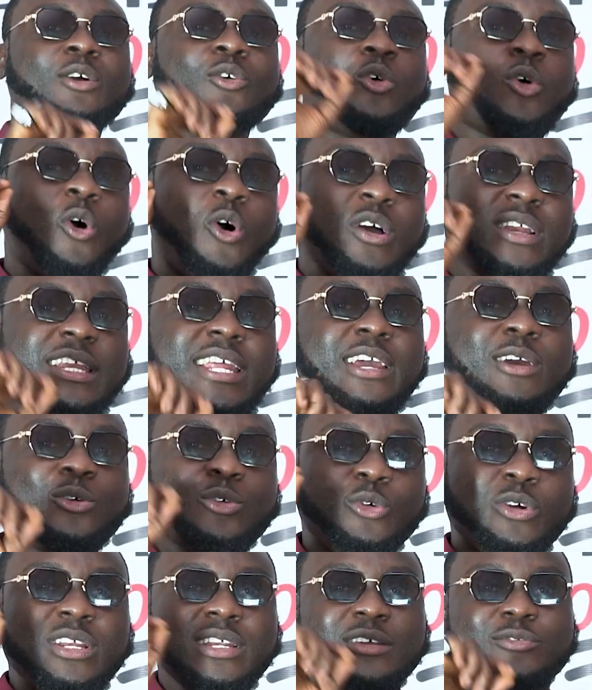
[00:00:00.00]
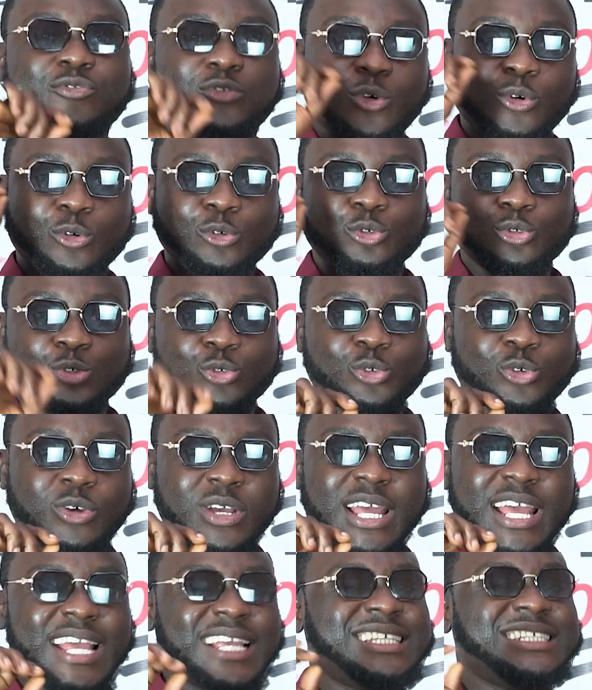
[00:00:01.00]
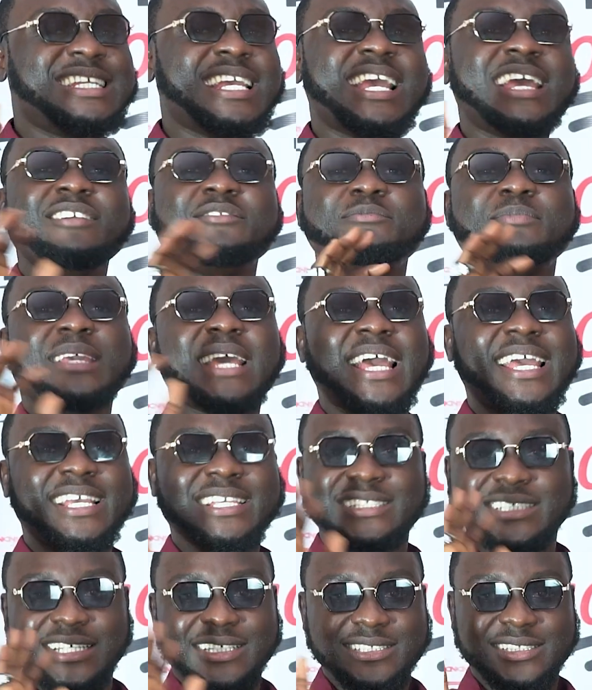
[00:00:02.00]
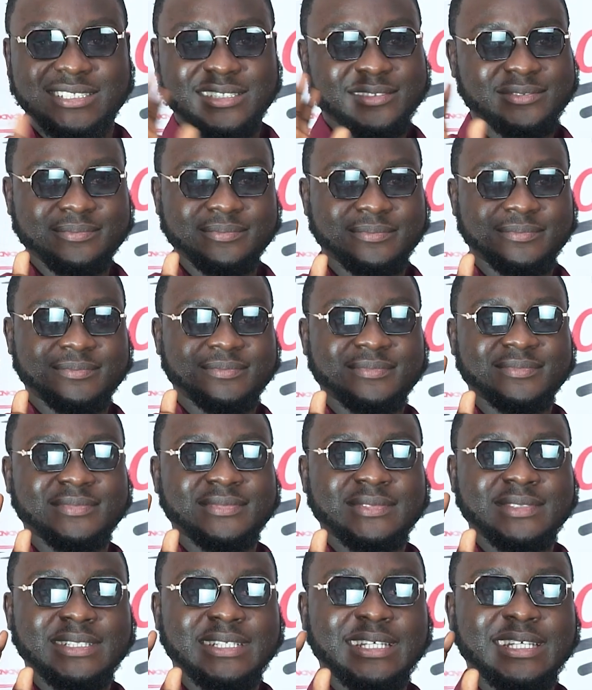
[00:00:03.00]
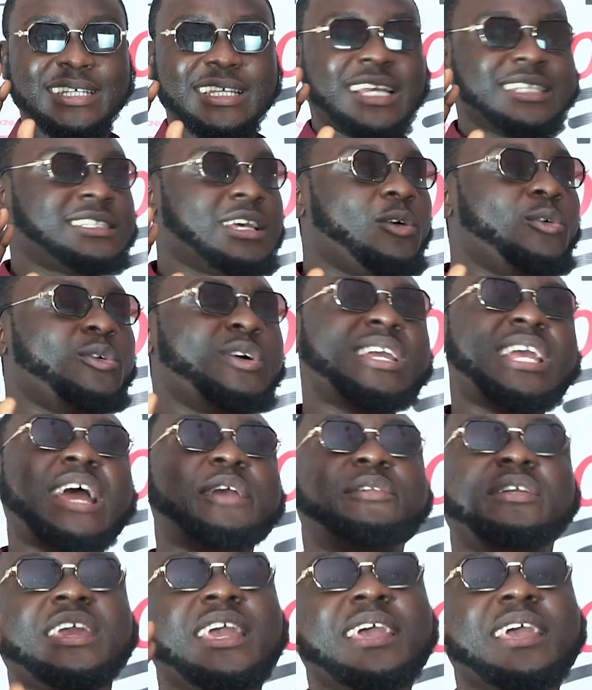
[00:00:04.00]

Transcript: Code guni phone so no a chain via agent. They say, oh yes, you